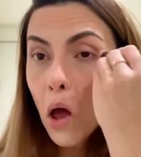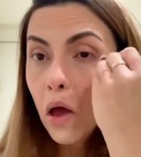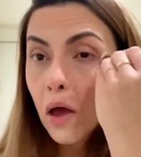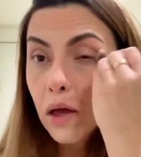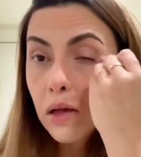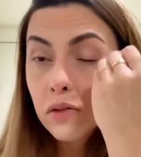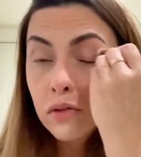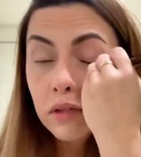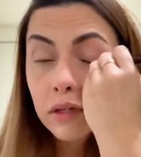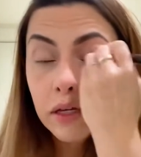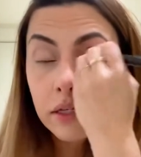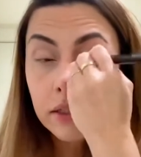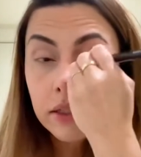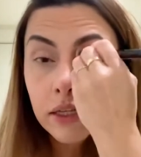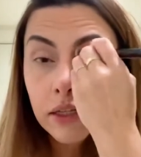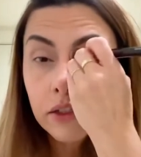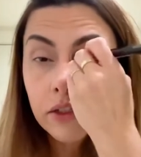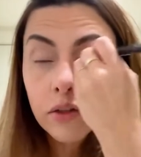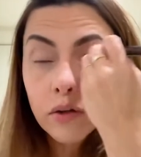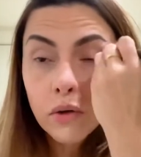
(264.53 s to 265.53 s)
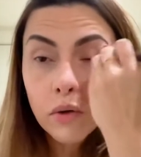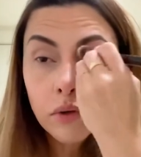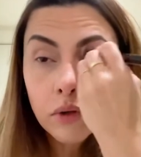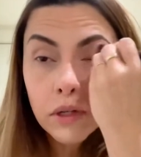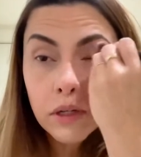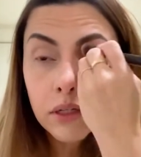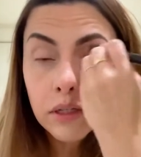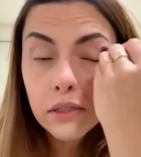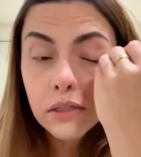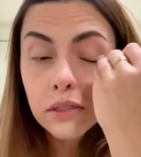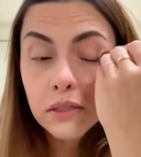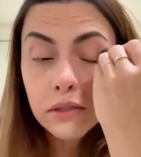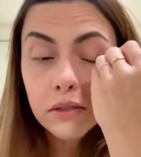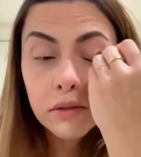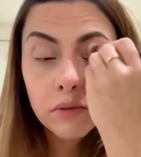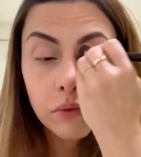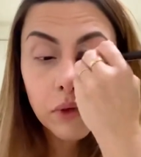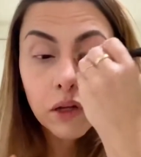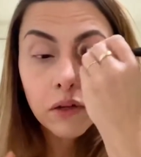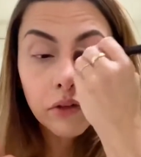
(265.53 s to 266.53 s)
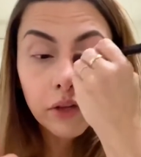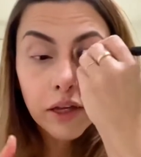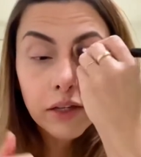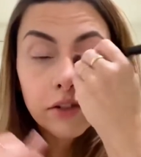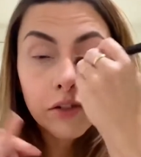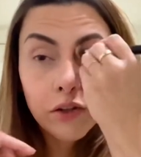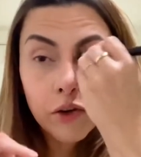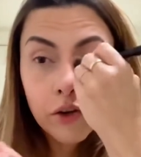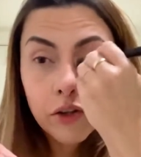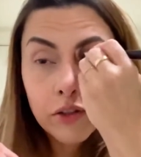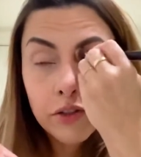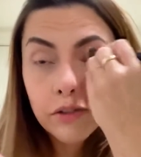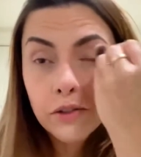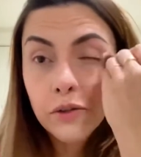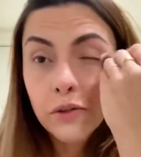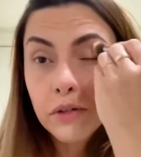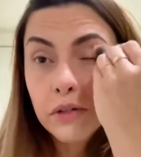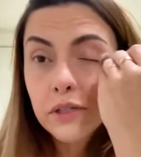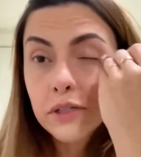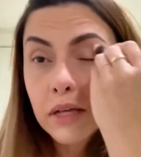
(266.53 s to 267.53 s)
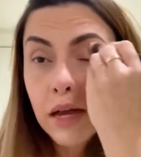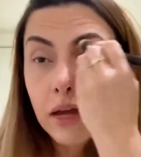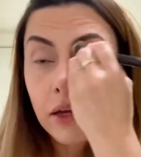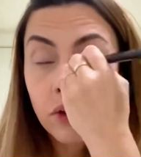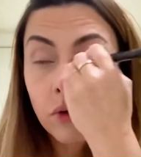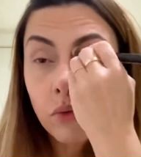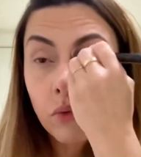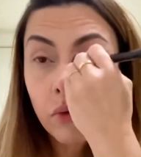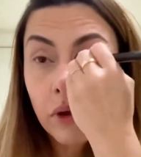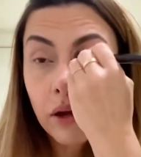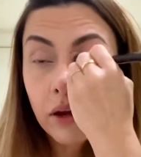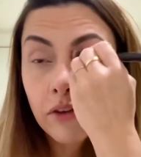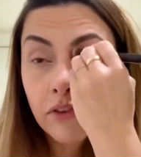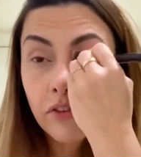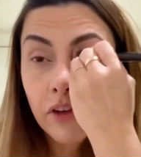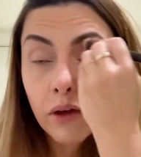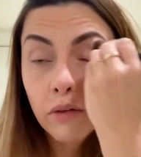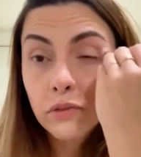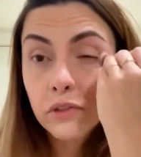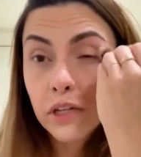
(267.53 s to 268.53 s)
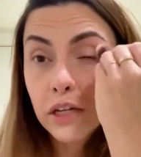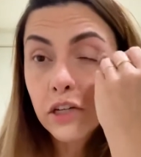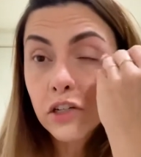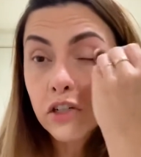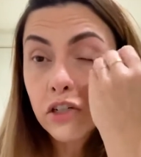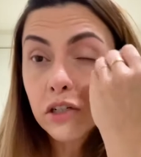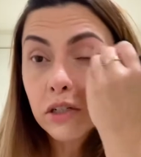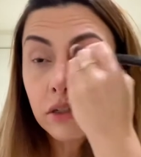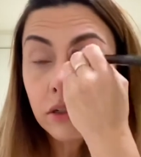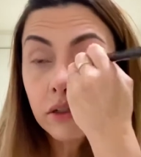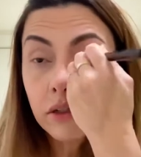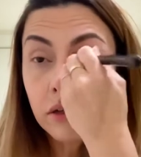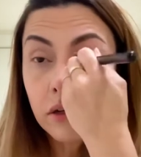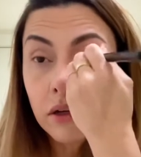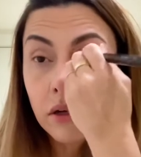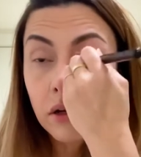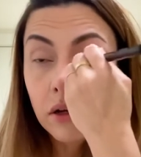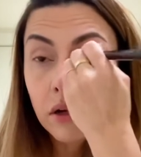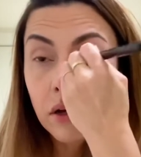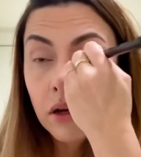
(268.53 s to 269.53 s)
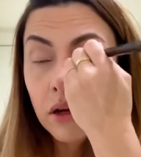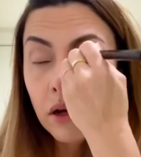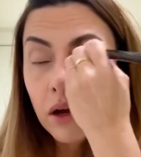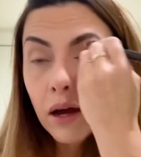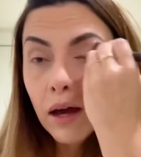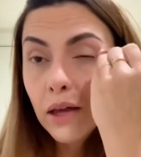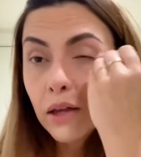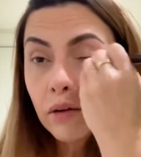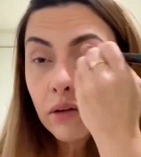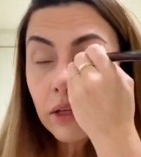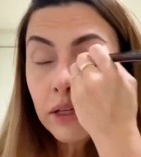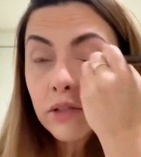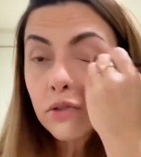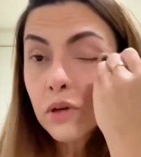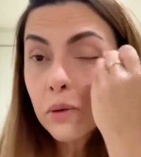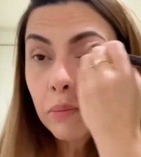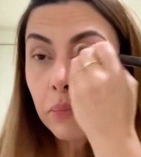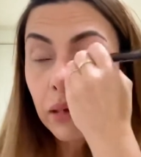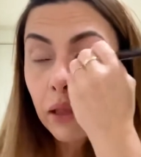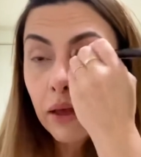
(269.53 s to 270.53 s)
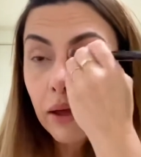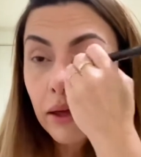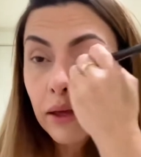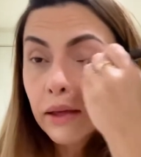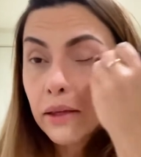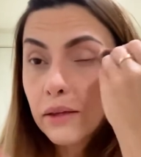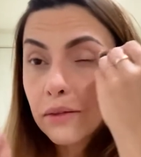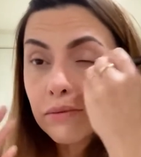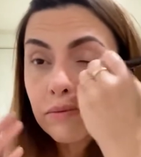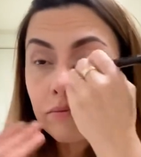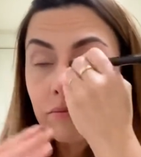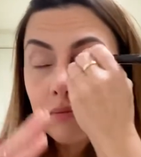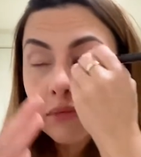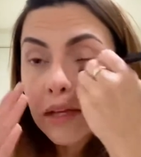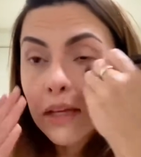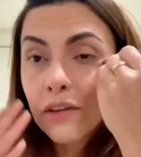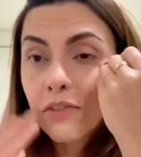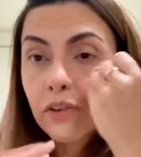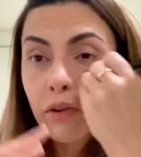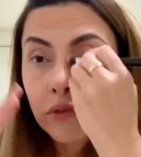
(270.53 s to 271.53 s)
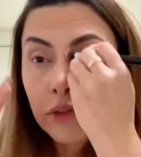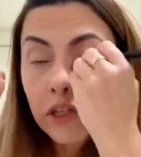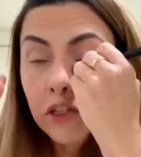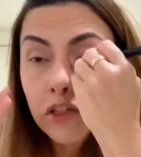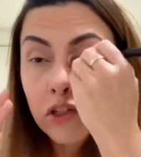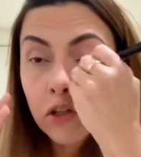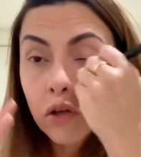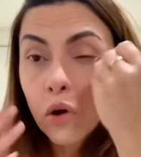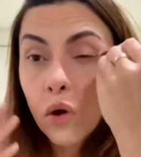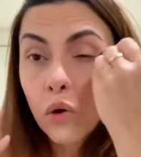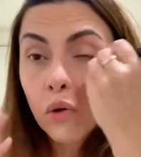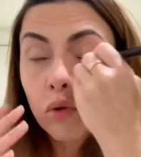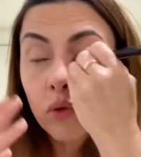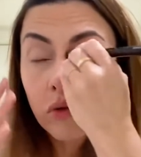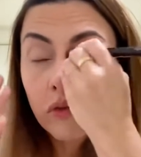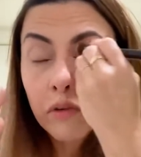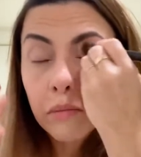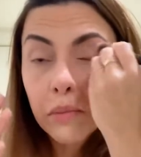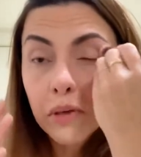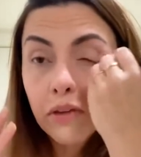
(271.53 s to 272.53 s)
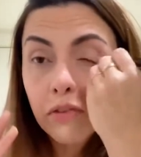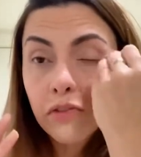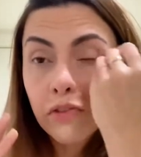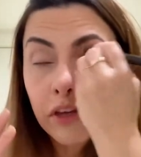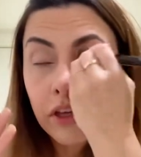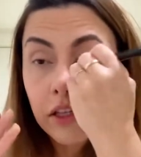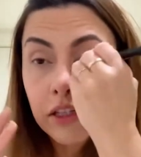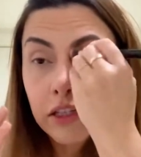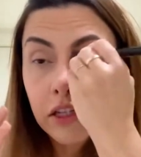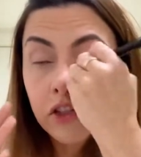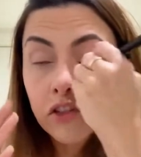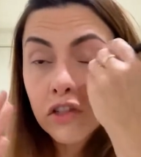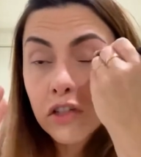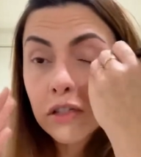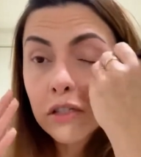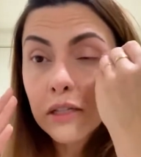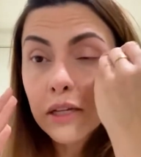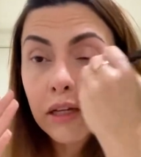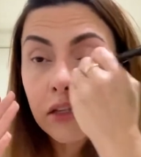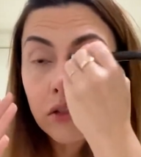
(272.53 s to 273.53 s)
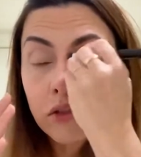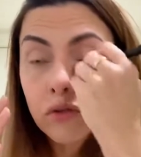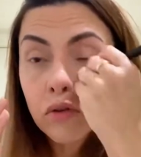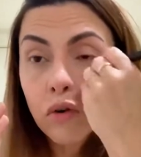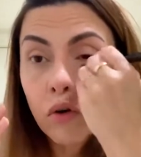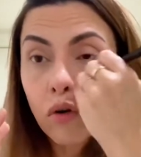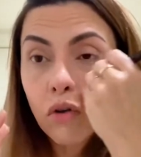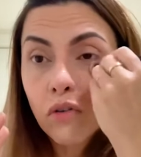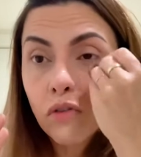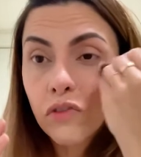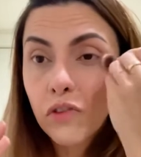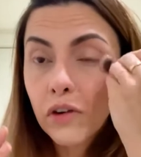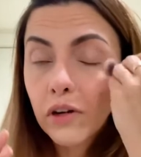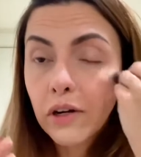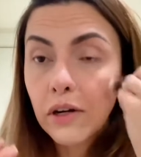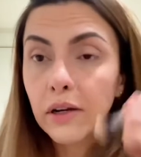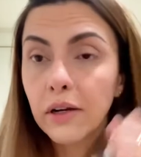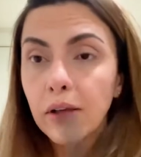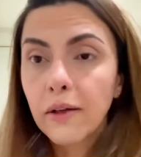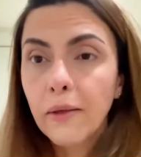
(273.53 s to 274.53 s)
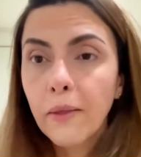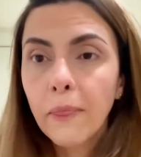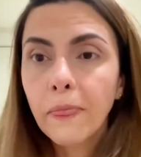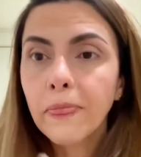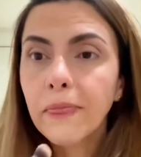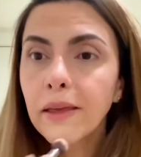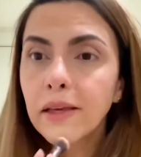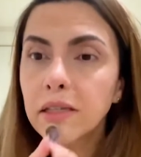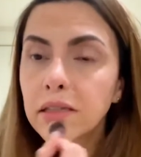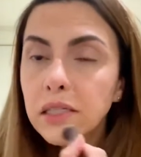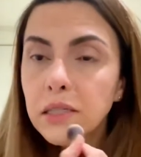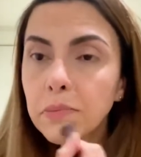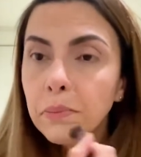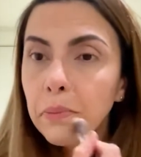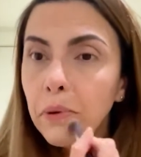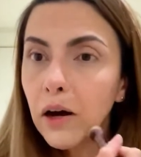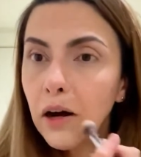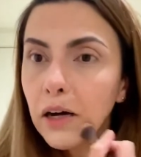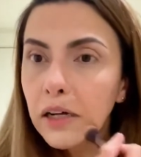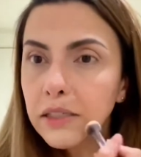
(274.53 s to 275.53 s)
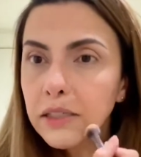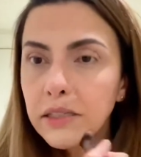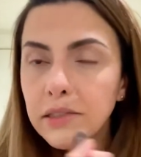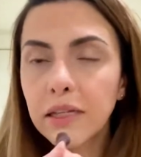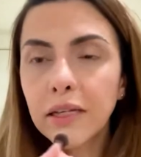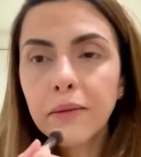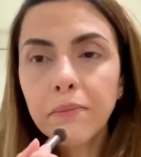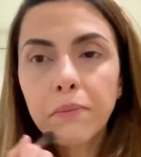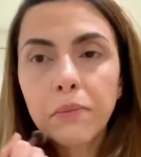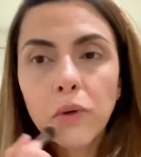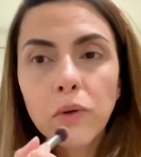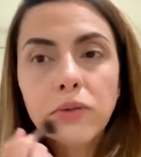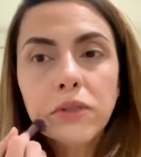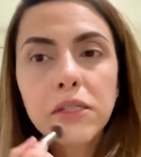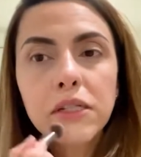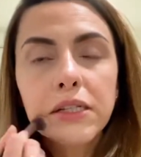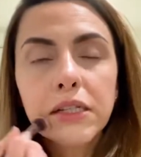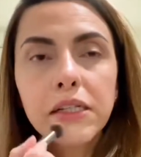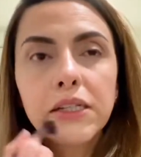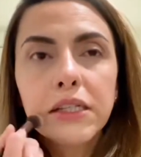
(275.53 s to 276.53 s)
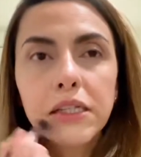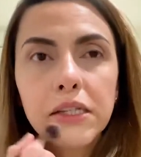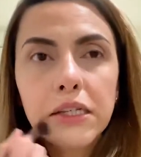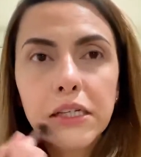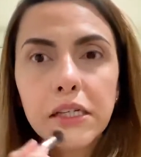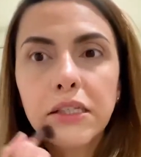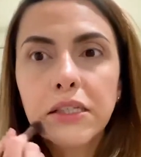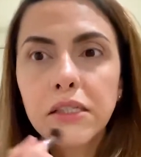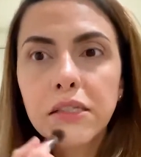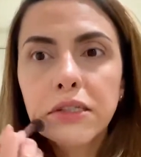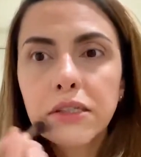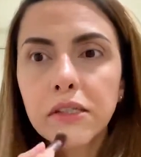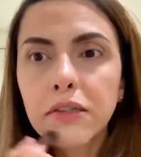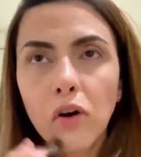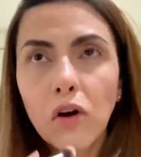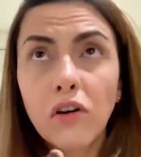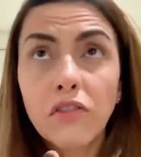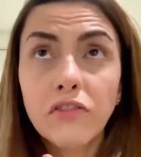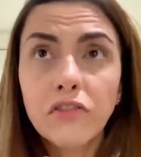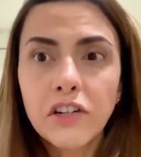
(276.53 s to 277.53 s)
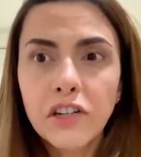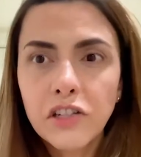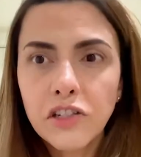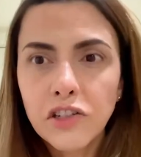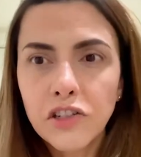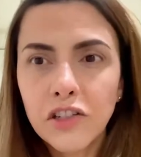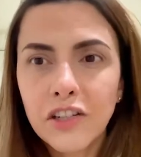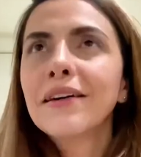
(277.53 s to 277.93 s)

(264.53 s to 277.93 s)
As you guys can notice, well, you guys are going to notice, I don't wear foundation. I don't like to apply like foundation all over my face. I just like to cover the spots that mostly need coverage.